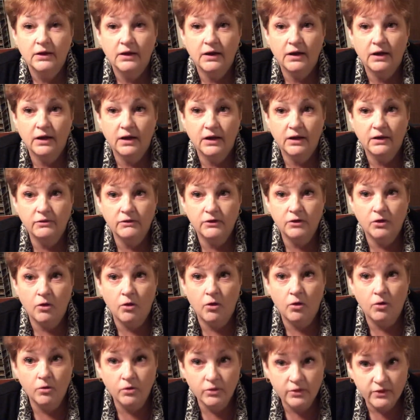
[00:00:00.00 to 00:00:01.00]
And the
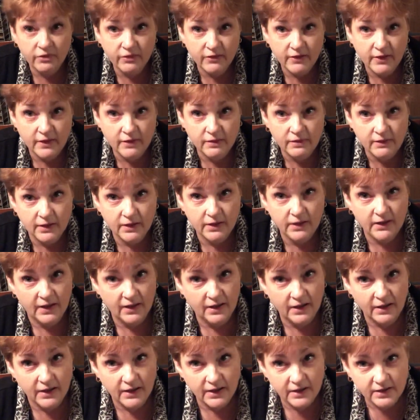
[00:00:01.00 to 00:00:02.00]
only thing that
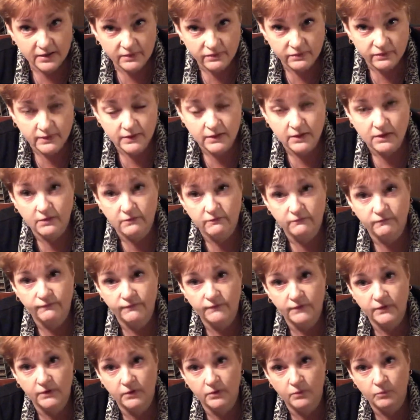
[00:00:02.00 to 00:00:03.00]
I can think of
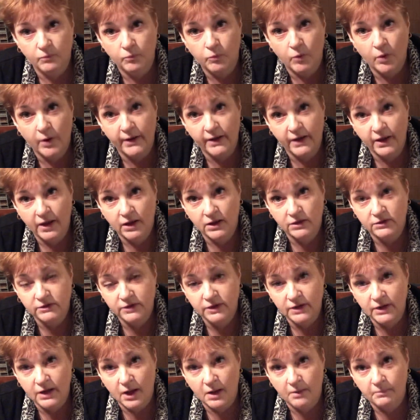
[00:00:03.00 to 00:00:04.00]
what held
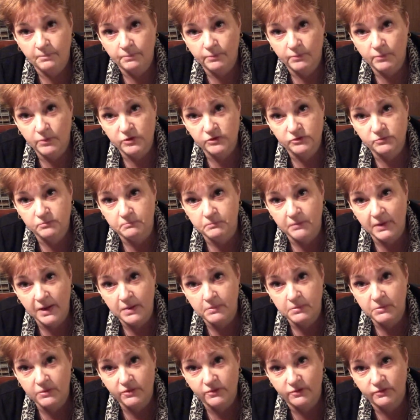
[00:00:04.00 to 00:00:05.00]
it up was
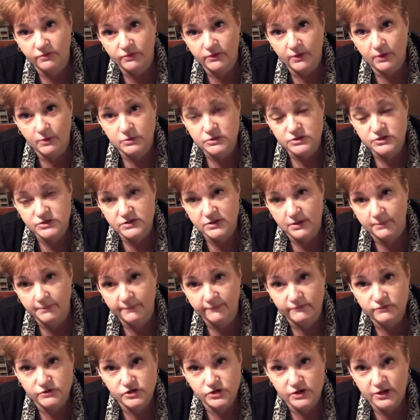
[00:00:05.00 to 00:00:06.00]
maybe that there was some
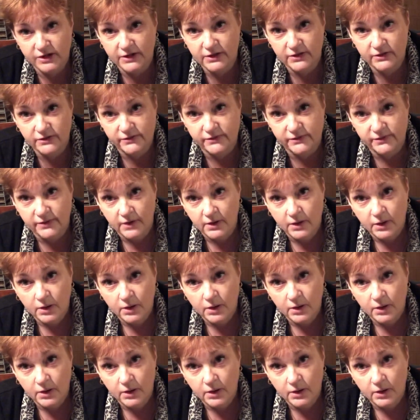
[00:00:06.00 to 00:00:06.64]
of Sheena's